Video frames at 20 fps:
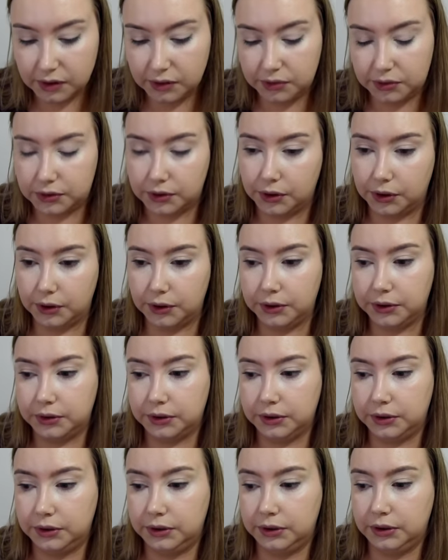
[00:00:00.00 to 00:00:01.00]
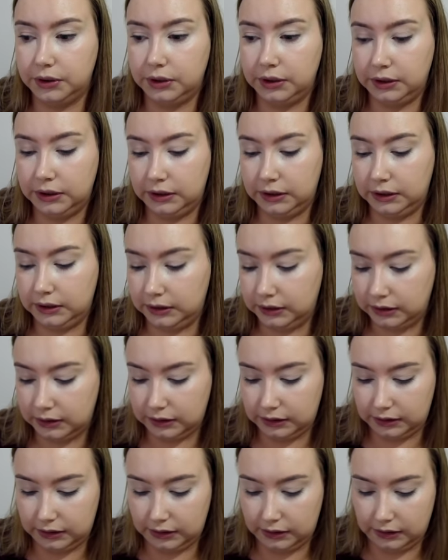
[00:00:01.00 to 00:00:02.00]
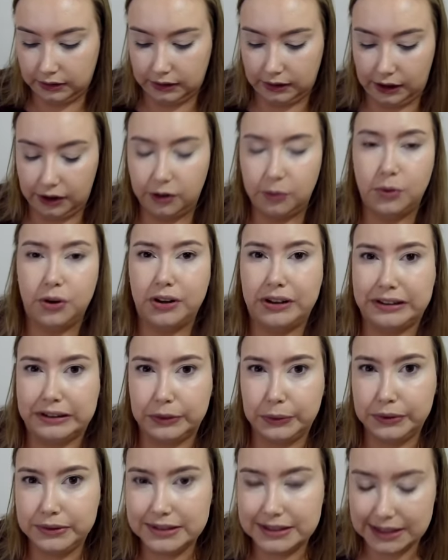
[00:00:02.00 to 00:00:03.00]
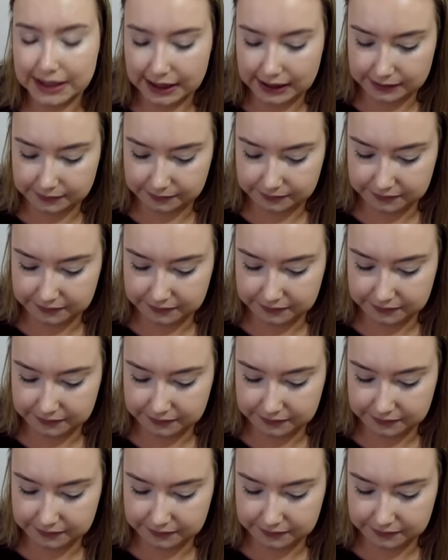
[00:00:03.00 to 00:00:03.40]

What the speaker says: so I don't want to lose that